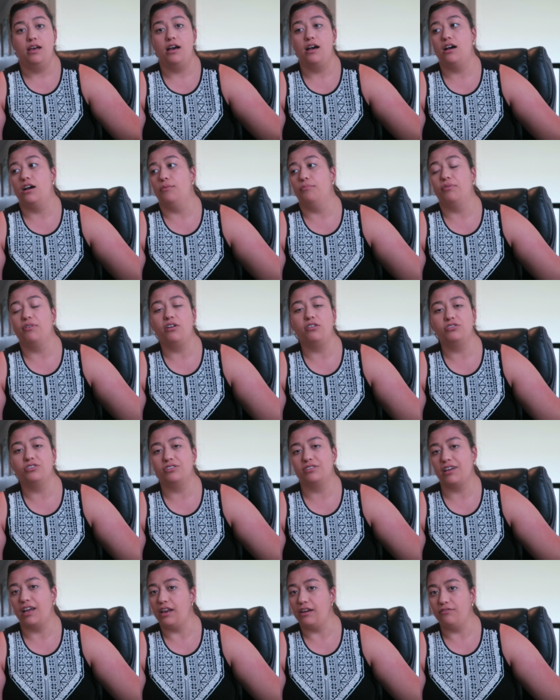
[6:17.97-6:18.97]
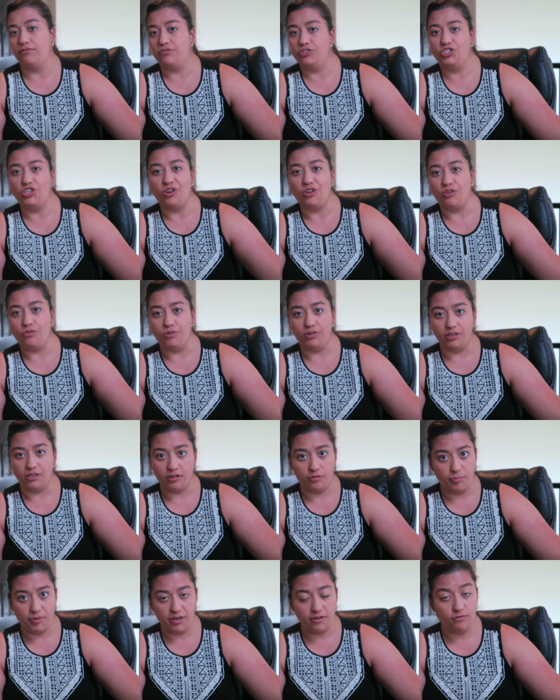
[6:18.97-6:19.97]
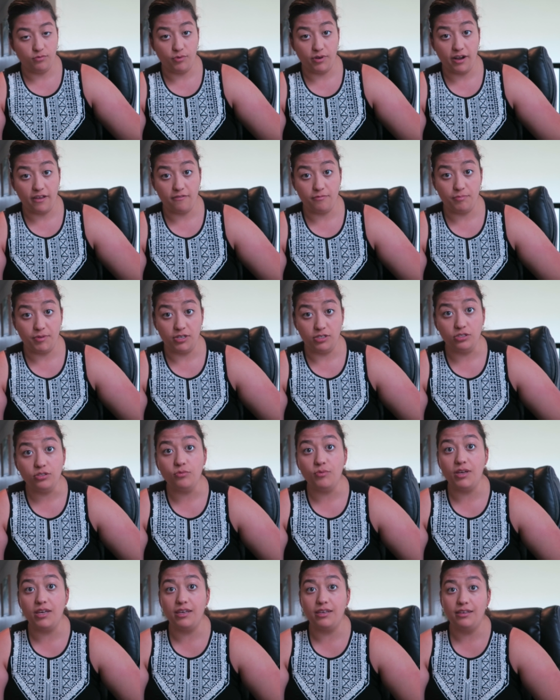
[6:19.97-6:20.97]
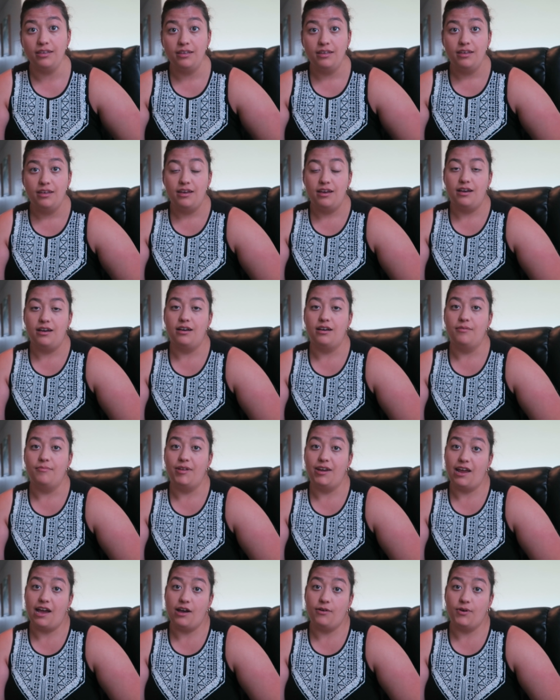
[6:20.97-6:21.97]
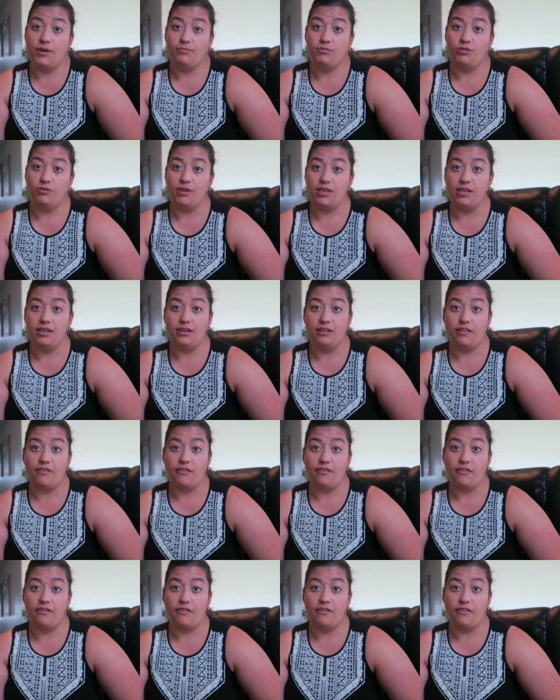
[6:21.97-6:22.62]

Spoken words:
but I'll just kind of show you a little bit of what I've been doing and how I'm doing it.